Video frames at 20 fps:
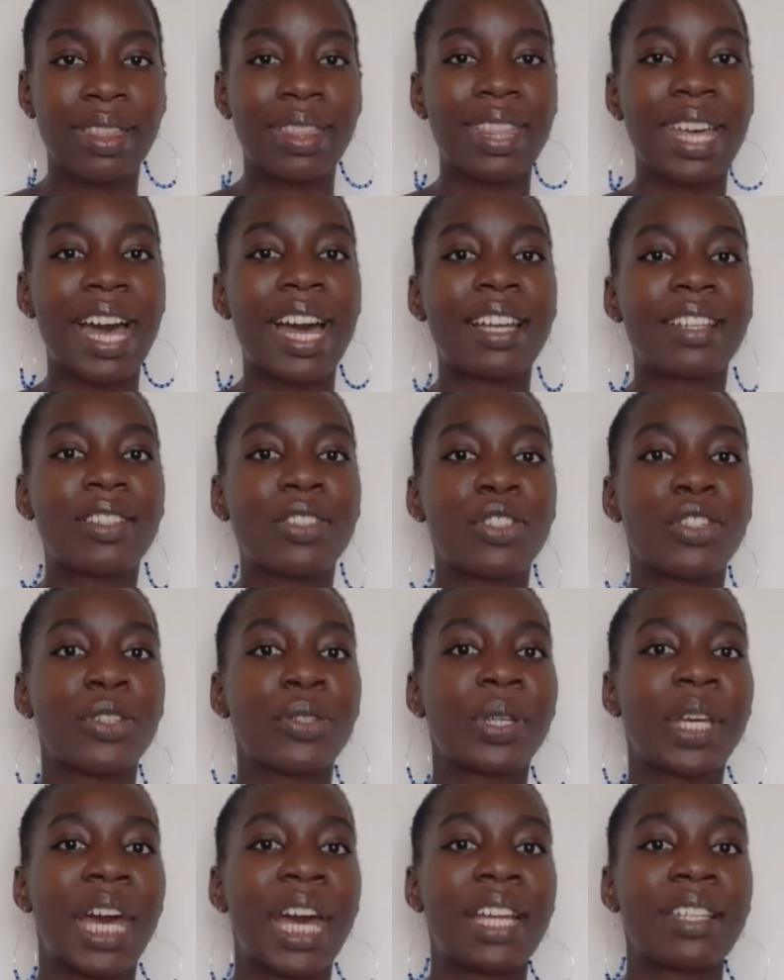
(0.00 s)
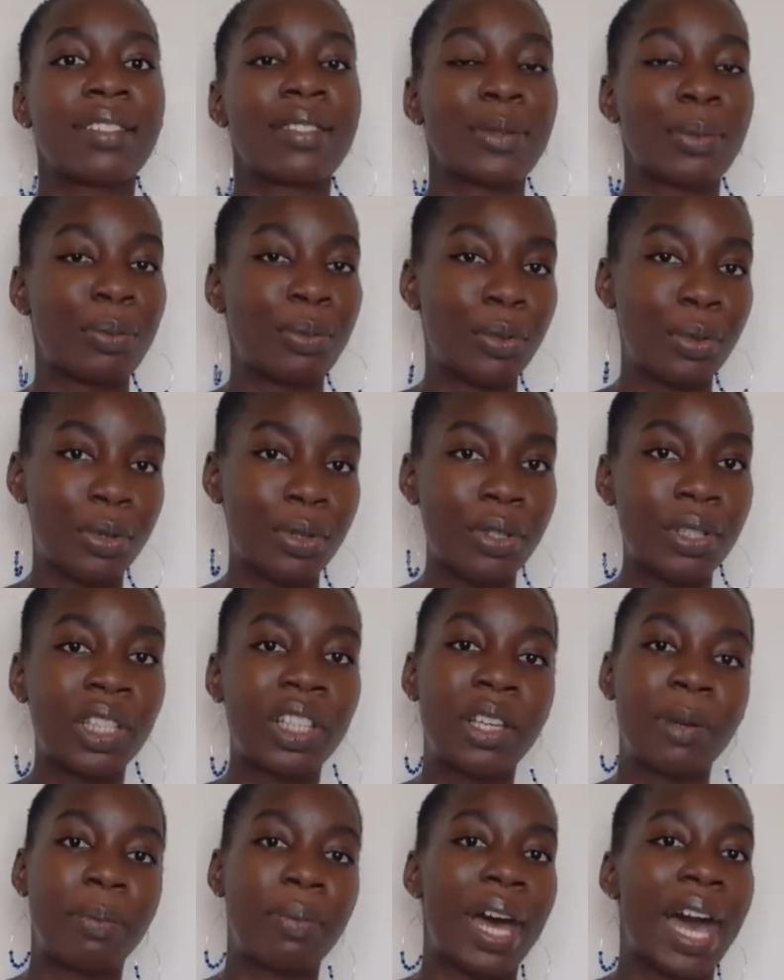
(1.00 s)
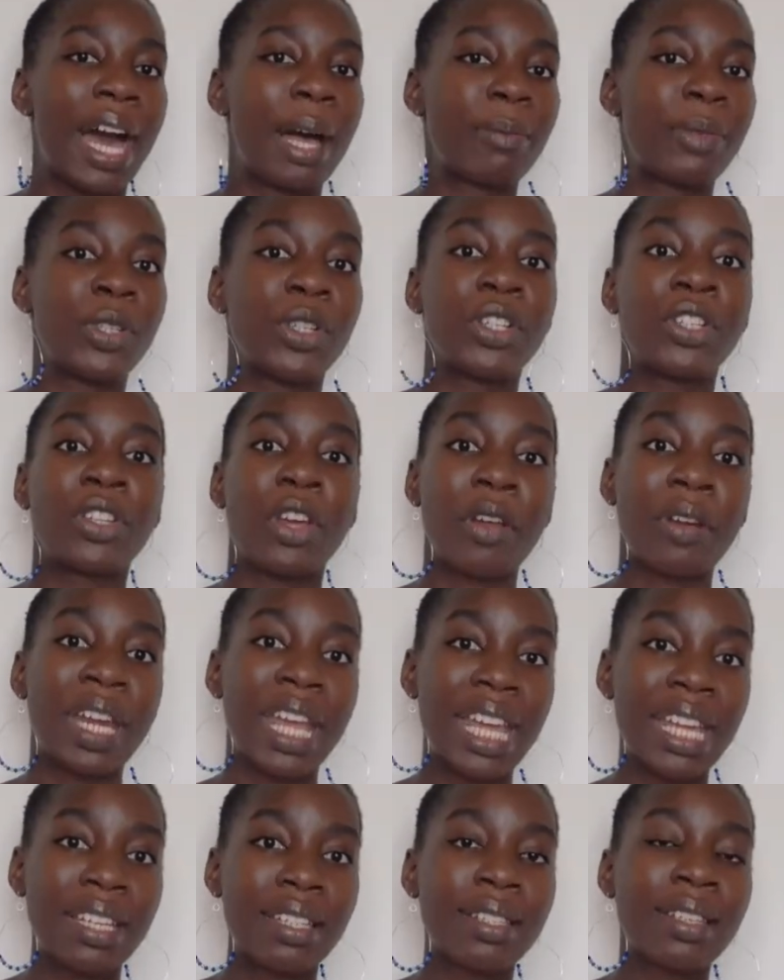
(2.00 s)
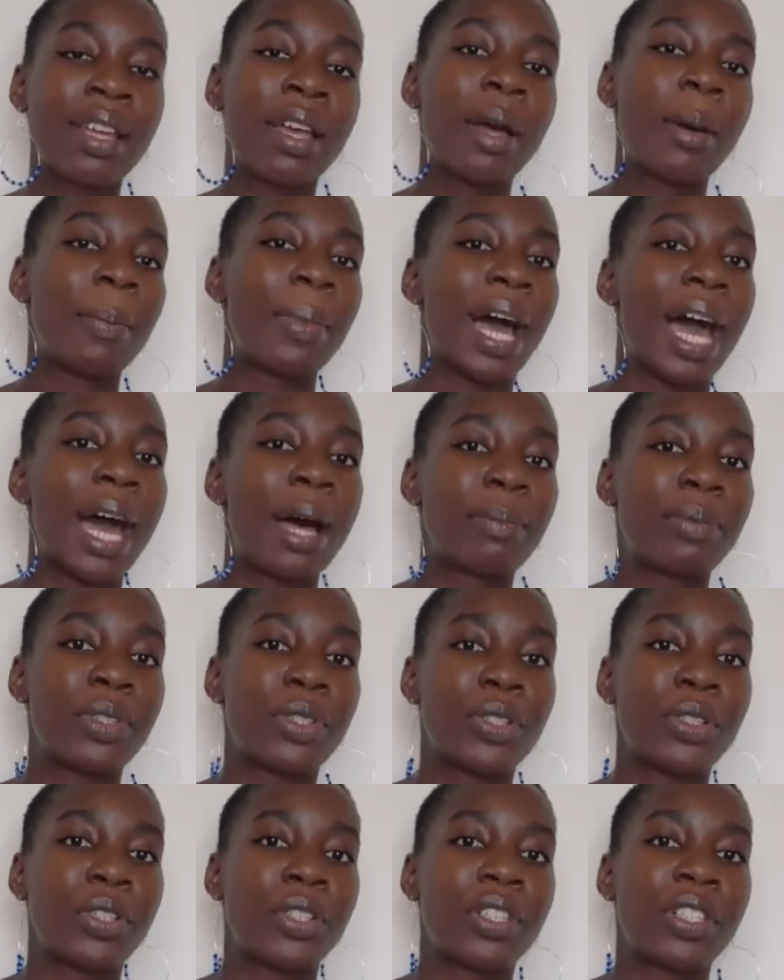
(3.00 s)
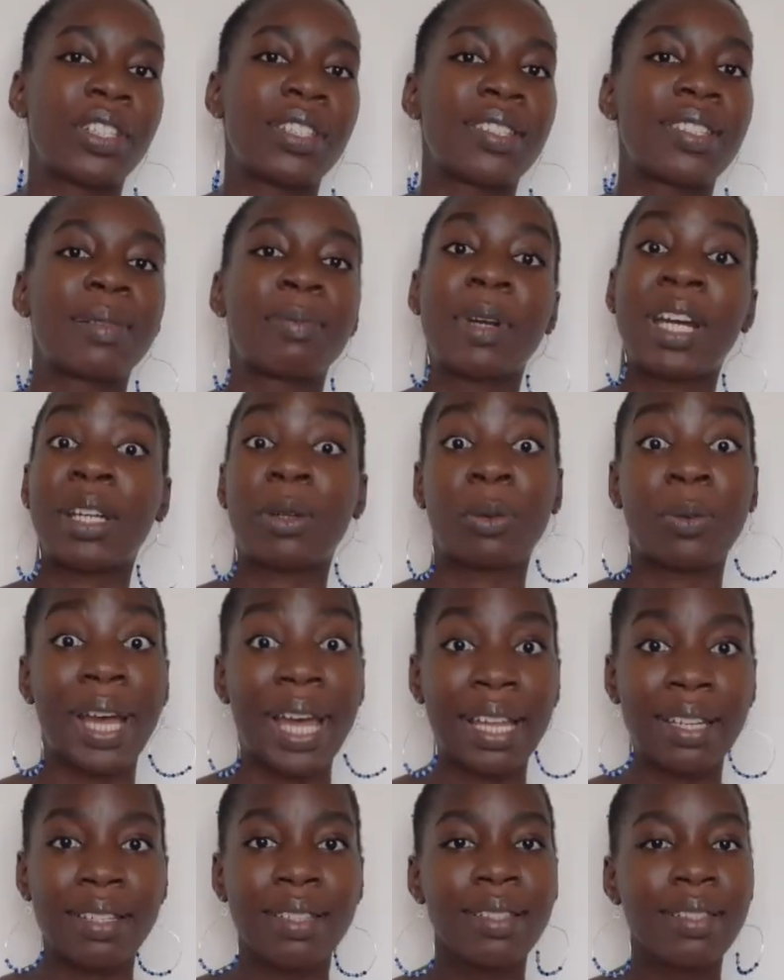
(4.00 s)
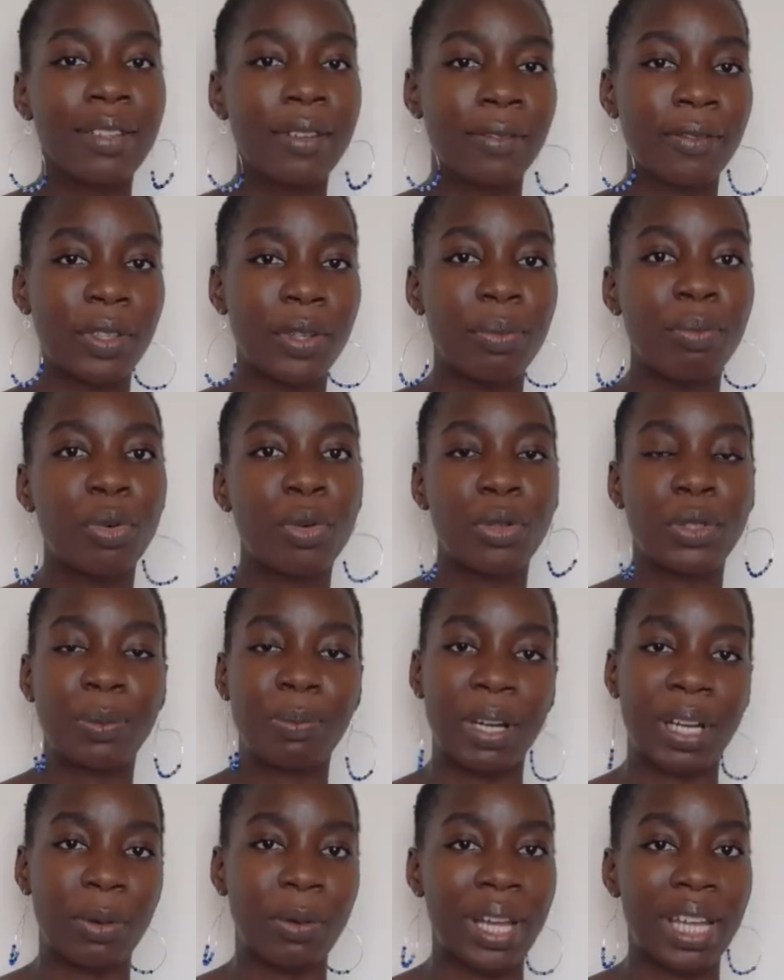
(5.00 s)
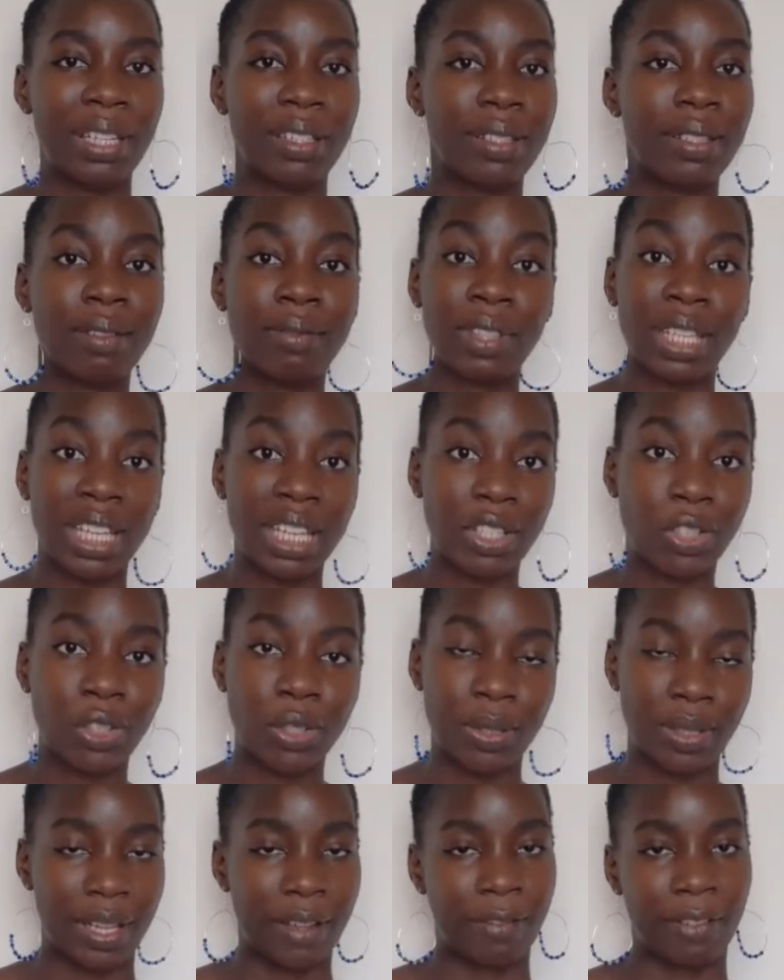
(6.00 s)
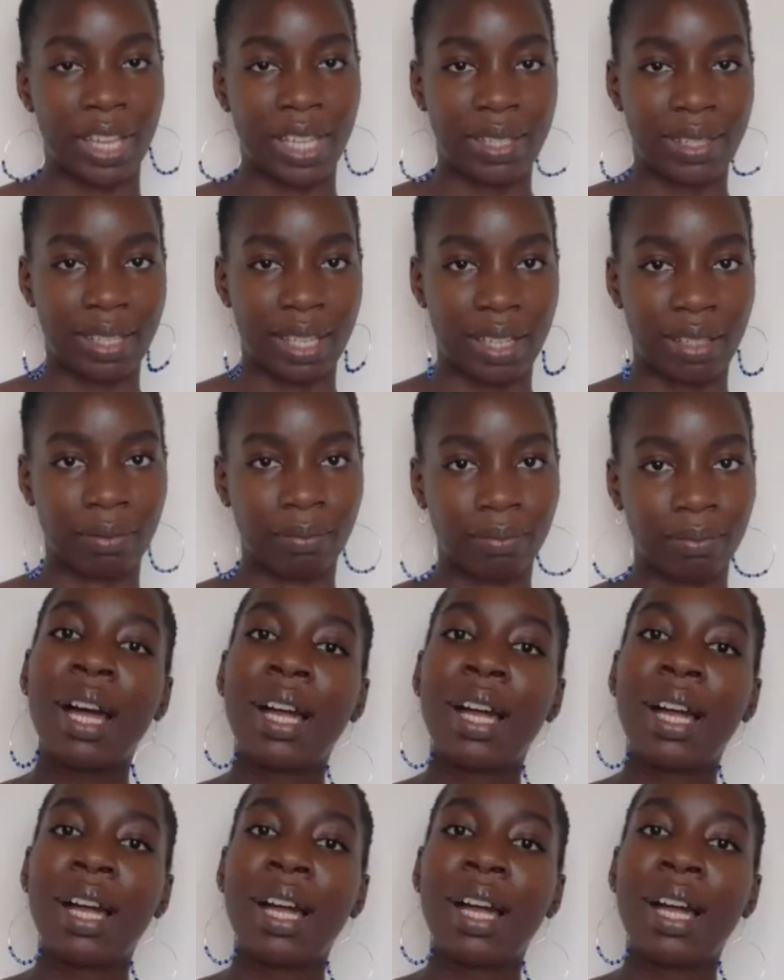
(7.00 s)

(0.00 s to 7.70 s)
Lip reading: that you can support, that perhaps you can donate, perhaps you can spread awareness of them or spread awareness of the issues they're facing.